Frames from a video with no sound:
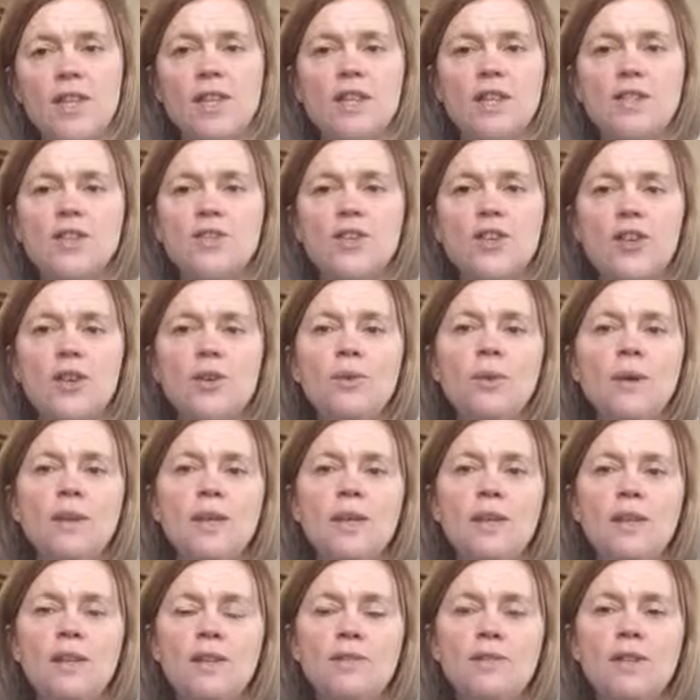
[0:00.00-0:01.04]
these 2,
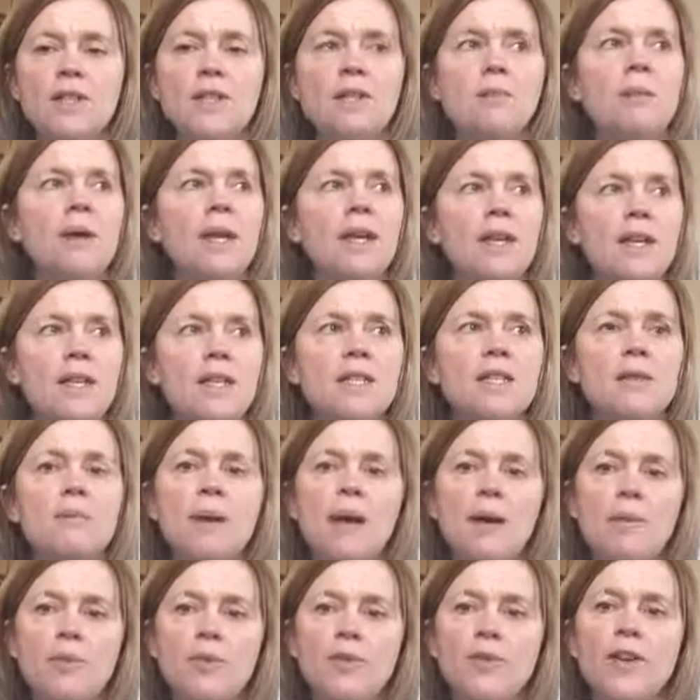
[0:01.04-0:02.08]
and it is
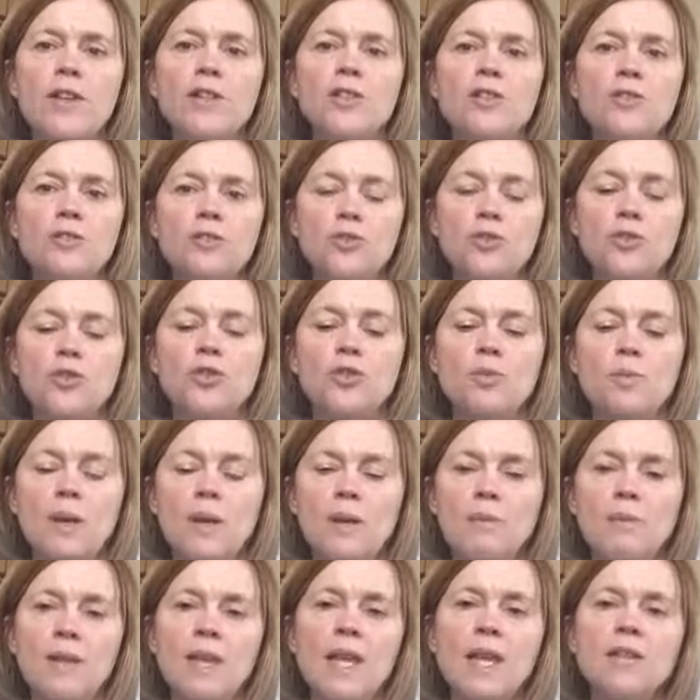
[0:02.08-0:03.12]
about professional
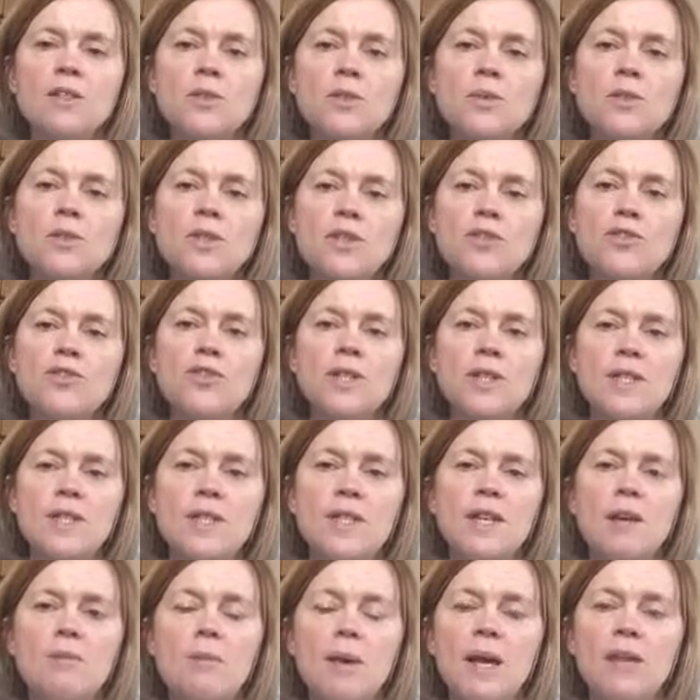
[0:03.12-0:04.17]
judgment. But that's what's
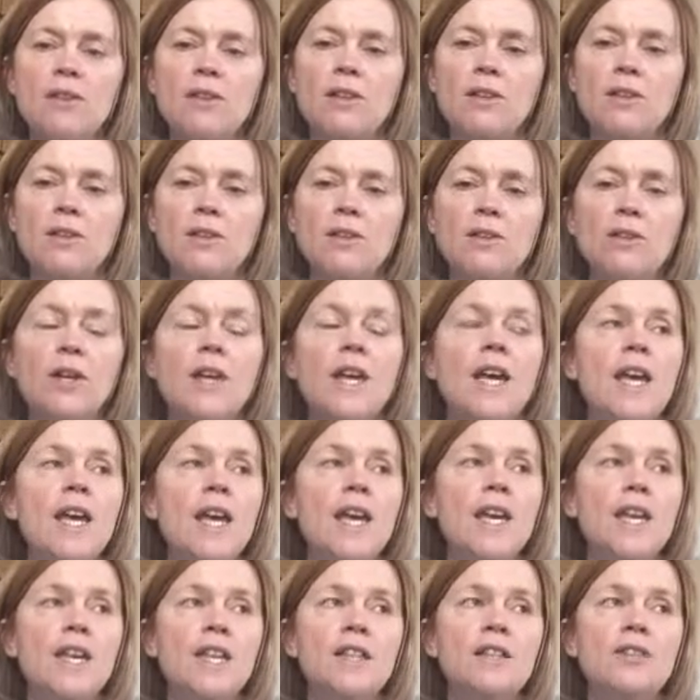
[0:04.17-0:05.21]
interesting about the law.
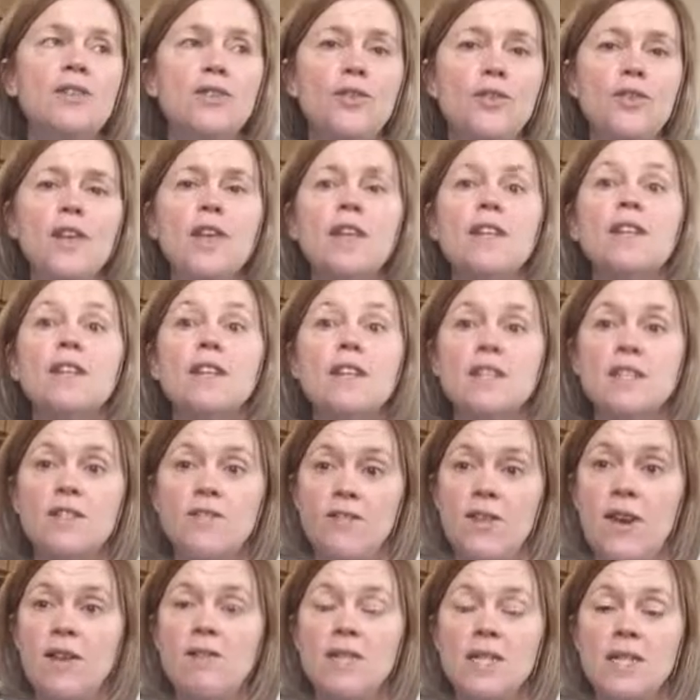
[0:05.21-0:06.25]
You think that it's
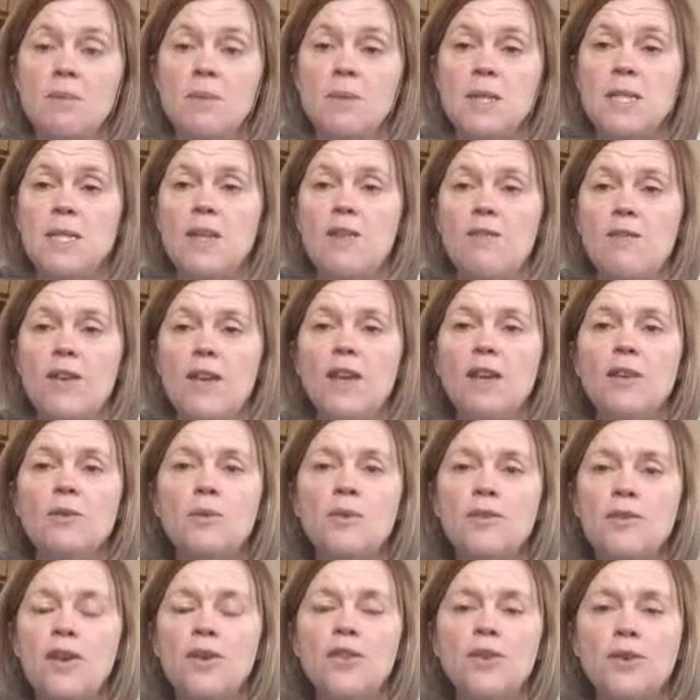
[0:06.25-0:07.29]
very specific.
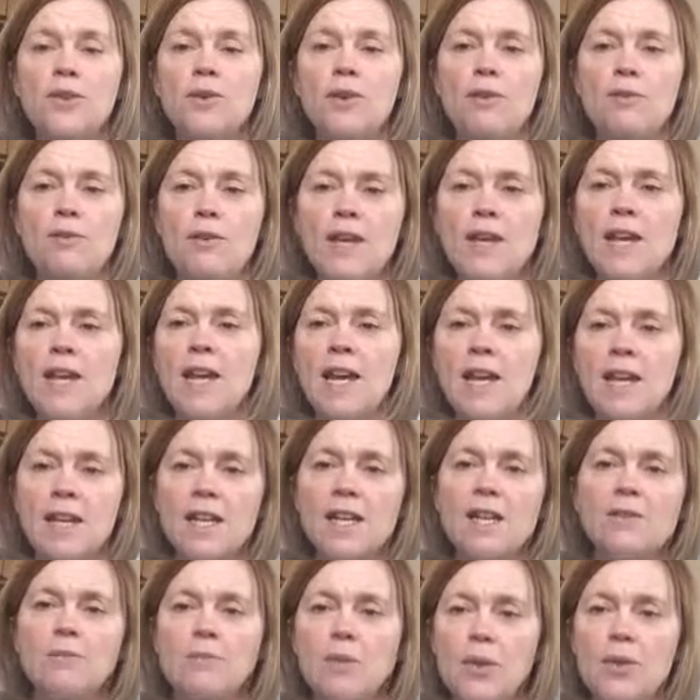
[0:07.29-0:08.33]
We've gone through a really kind of
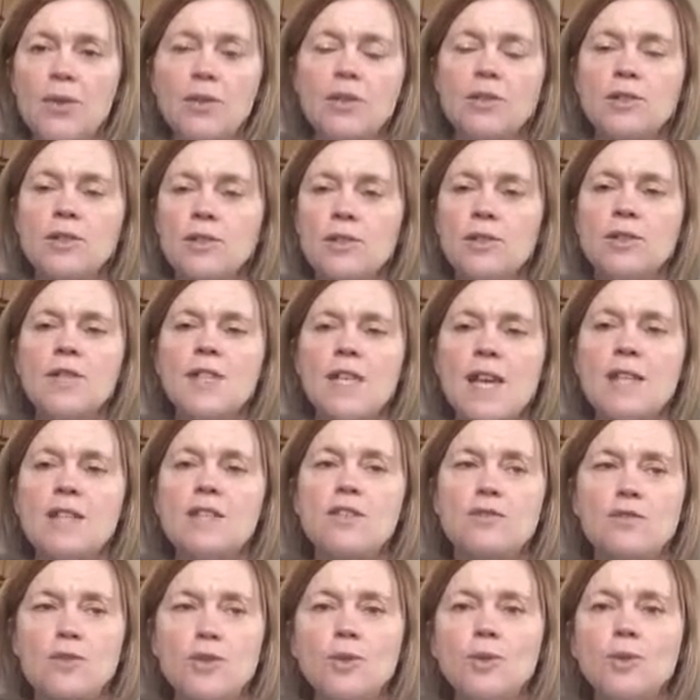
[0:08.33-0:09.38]
methodical set
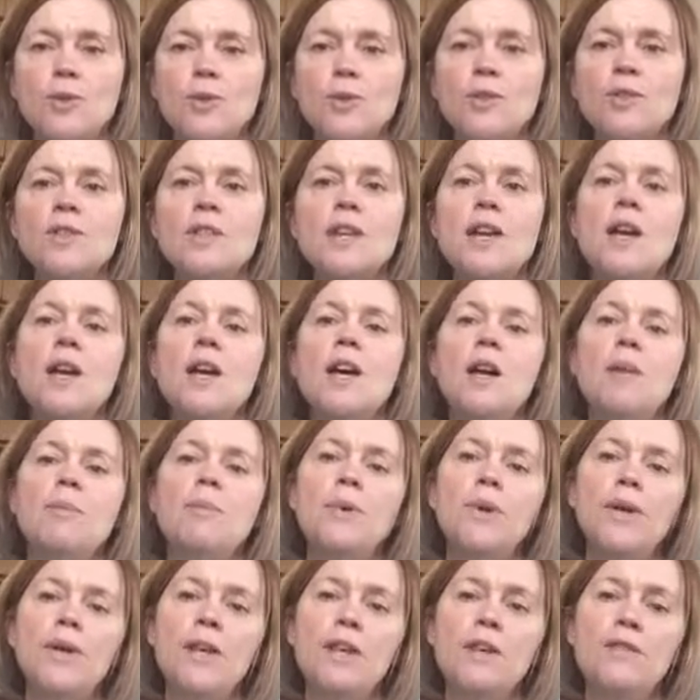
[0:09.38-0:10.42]
of rules,
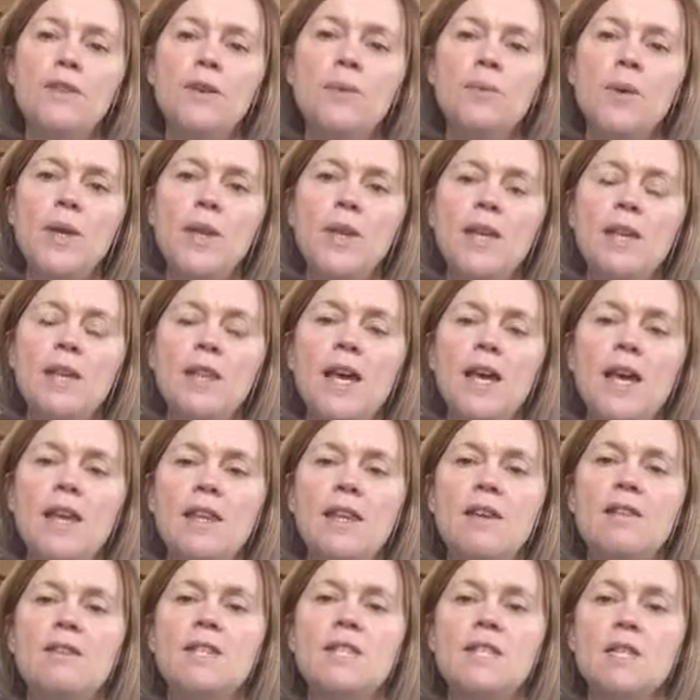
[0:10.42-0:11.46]
but even within that
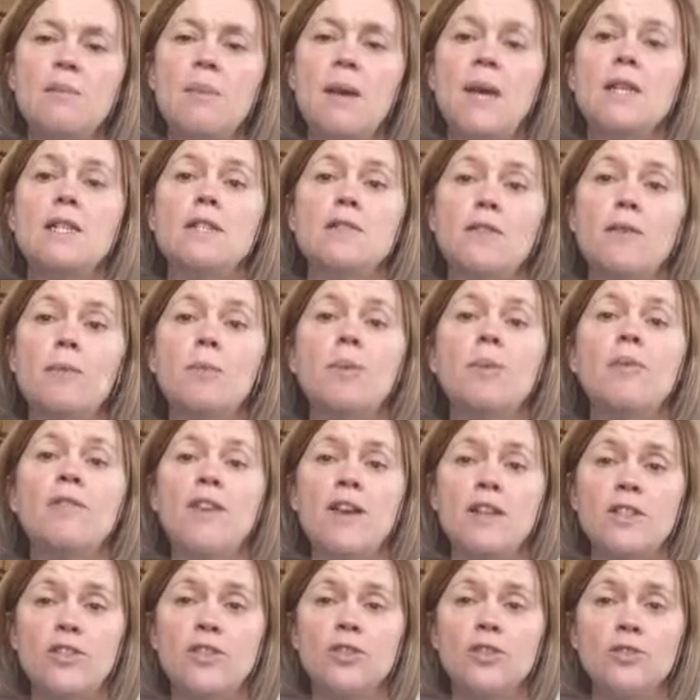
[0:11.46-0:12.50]
there is space for
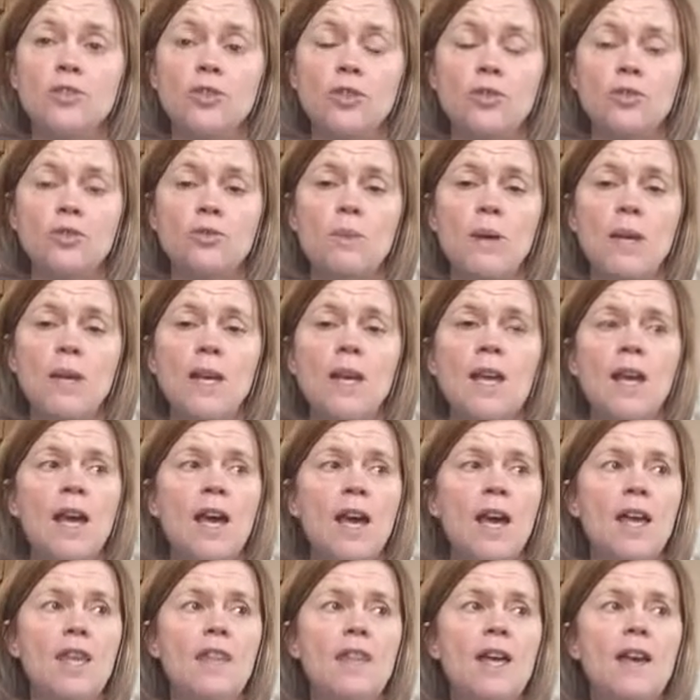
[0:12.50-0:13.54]
professional judgment.
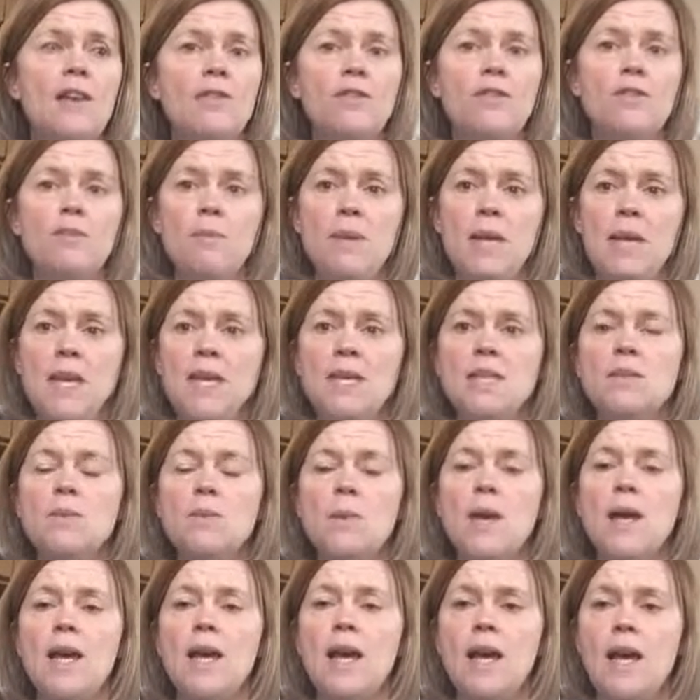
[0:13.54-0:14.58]
And that for me is
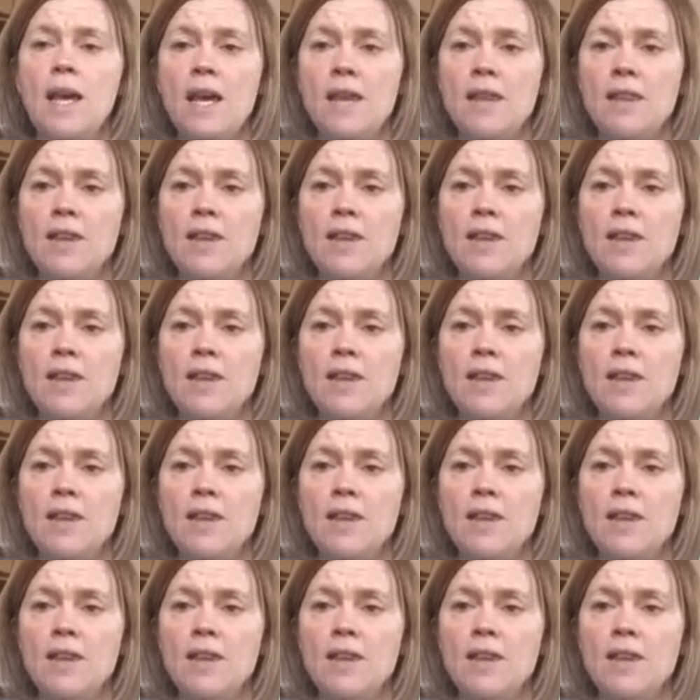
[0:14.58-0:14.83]
where